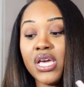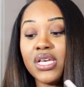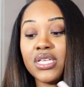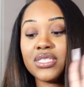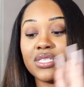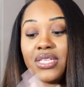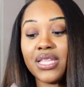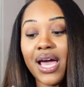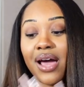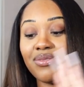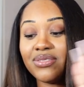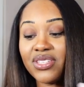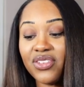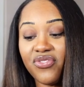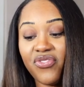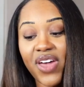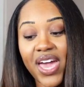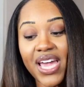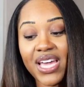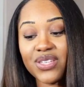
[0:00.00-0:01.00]
So that was
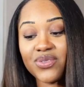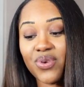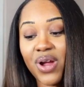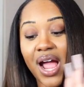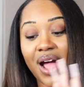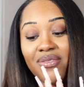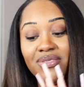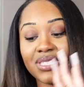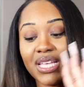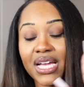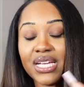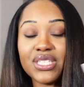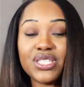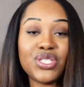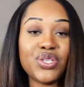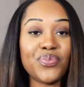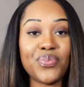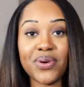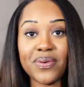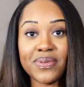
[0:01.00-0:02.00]
the phase where I was like
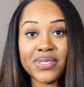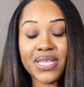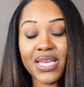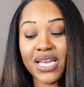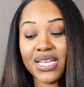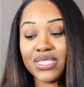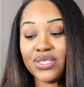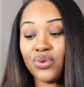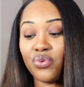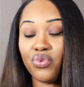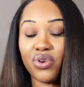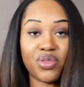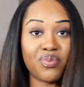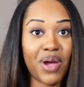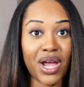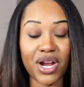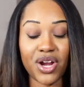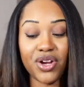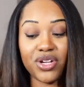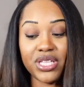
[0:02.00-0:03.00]
super obsessed with
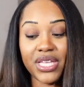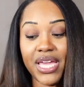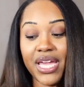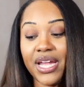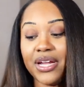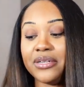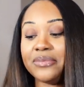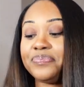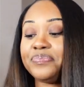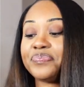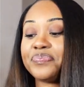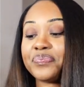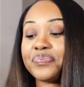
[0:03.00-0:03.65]
my curly hair.